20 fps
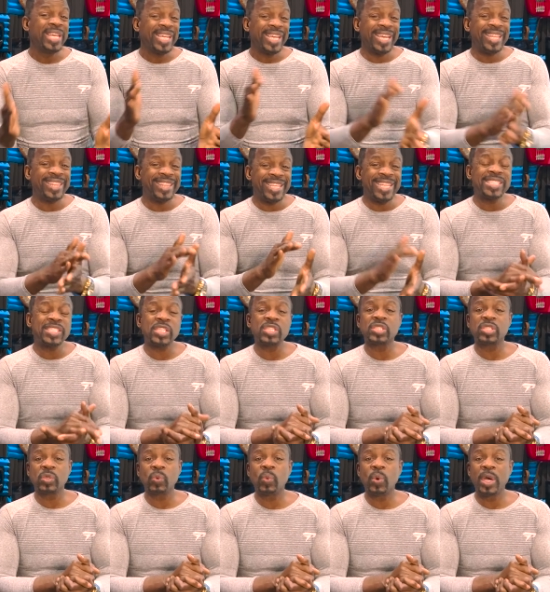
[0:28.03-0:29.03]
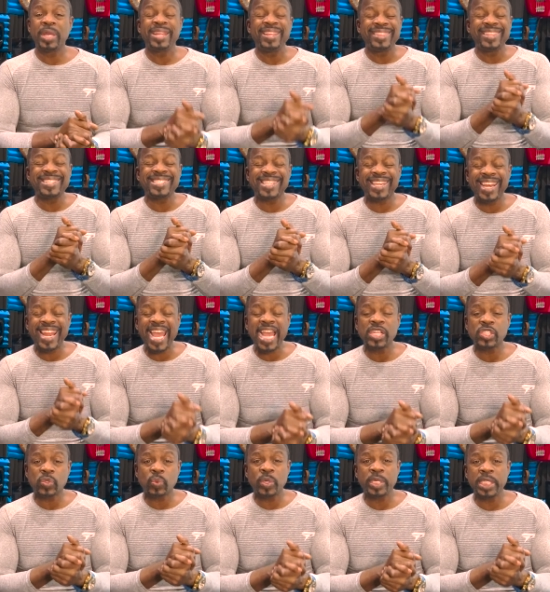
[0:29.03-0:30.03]
And this is the one, this
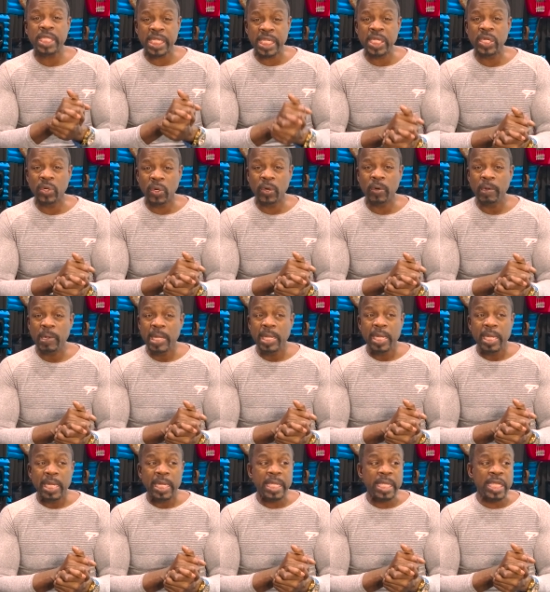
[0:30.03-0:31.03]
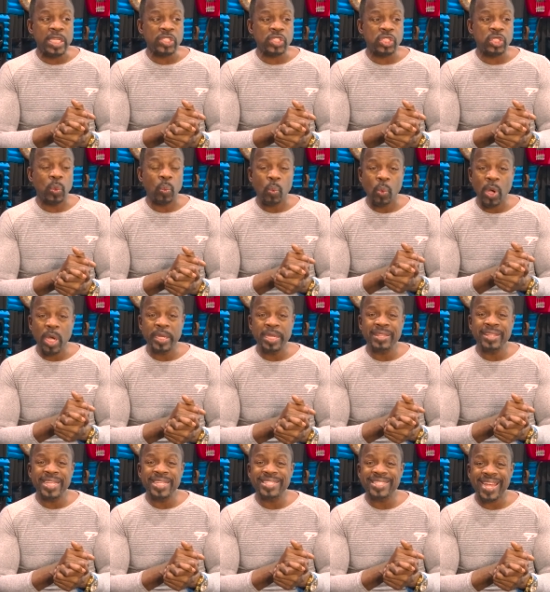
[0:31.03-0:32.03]
last one here is the one
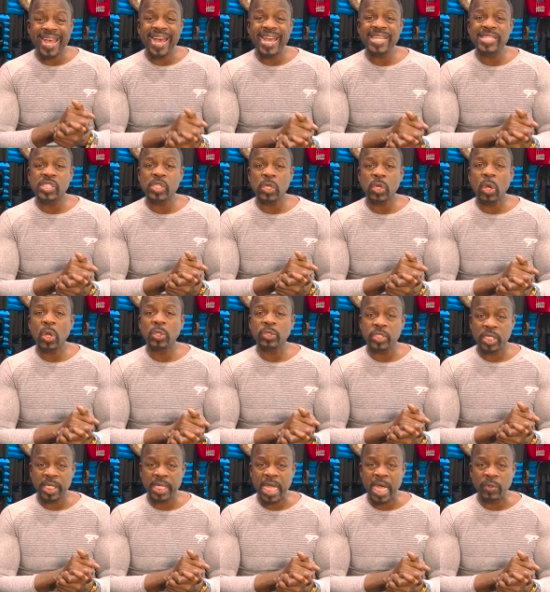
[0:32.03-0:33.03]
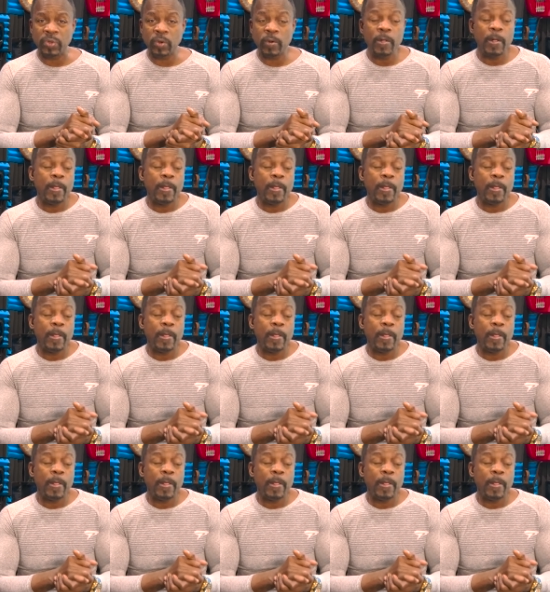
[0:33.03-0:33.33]
that ties it all together.